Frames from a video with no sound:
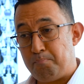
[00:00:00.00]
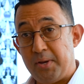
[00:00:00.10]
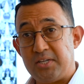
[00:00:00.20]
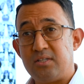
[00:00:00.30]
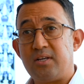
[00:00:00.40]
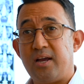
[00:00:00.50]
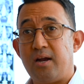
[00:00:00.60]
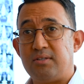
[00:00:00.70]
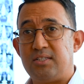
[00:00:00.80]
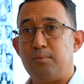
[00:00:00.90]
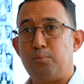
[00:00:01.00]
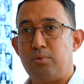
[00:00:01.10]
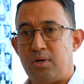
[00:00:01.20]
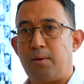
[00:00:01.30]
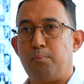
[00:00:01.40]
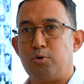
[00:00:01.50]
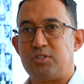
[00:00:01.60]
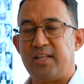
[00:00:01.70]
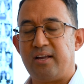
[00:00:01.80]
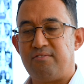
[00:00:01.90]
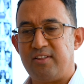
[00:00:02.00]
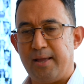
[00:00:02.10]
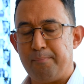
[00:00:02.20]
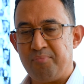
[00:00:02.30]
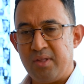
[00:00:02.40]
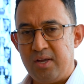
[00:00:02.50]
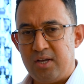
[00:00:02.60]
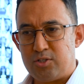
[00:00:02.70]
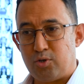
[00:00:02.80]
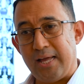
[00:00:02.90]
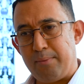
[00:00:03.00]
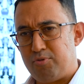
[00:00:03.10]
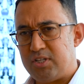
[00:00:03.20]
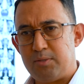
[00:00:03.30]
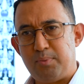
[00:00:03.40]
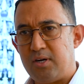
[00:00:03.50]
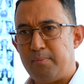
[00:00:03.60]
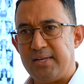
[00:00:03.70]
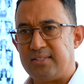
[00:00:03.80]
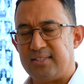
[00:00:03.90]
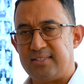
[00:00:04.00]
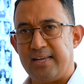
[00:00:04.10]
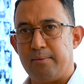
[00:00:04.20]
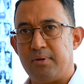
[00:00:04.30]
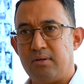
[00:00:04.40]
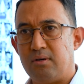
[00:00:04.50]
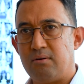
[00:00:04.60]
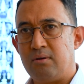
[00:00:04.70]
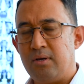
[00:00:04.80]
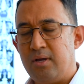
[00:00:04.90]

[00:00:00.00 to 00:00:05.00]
patient care is the utmost thing for them. So that principle remains the same, you know.